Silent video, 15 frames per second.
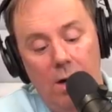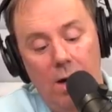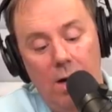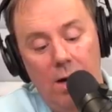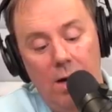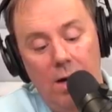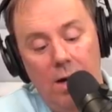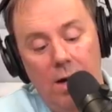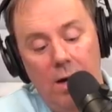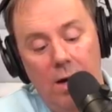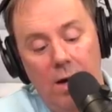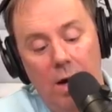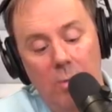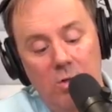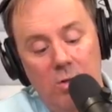
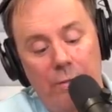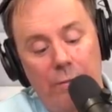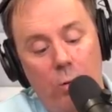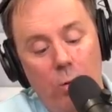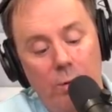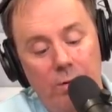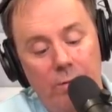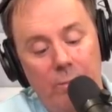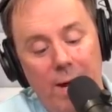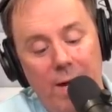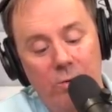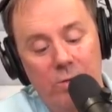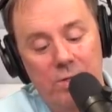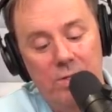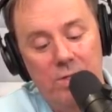Almost a fourth of
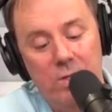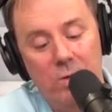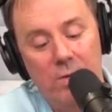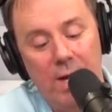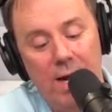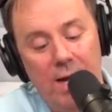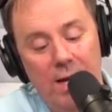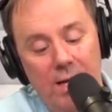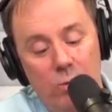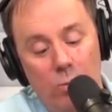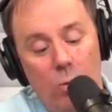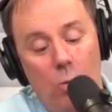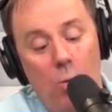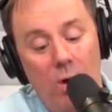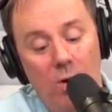mattresses sold in the 80s
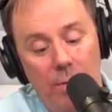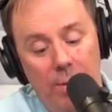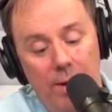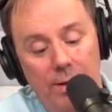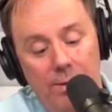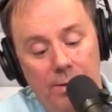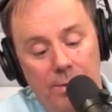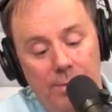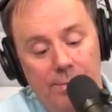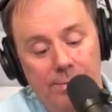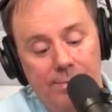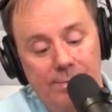were water beds.